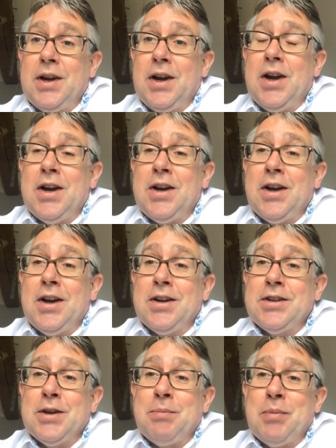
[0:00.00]

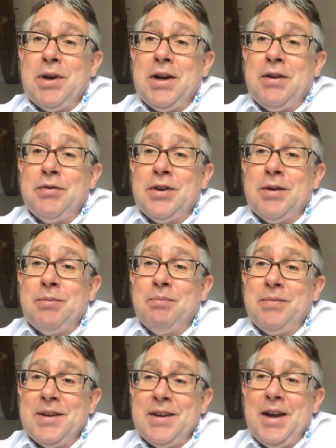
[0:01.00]
hard done by
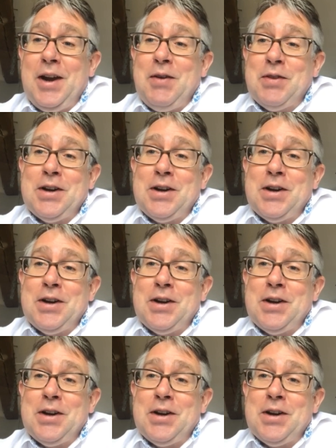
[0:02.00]
over